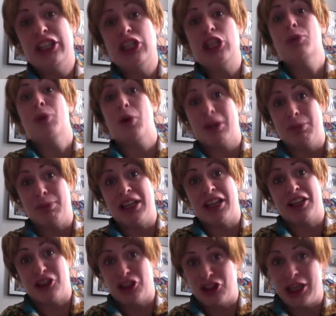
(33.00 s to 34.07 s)
You want to be
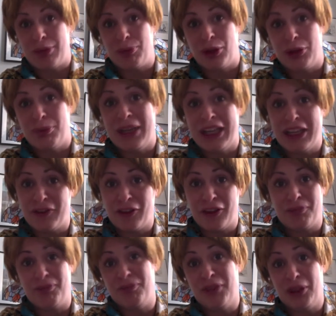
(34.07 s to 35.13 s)
on a ship with me
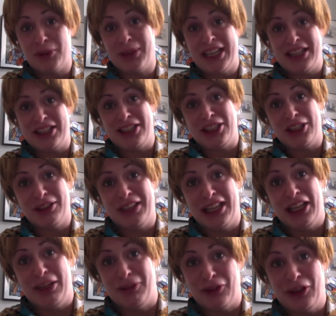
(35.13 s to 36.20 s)
for the rest of your
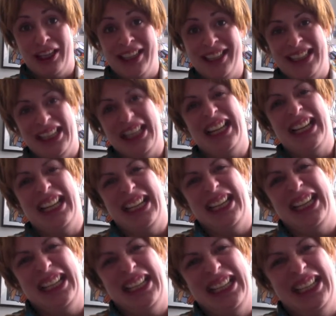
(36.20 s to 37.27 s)
life, right?
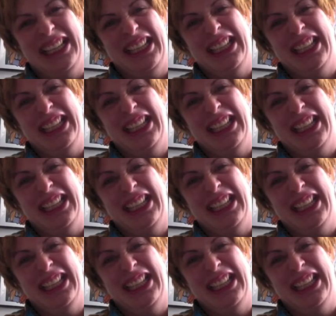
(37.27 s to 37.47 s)
I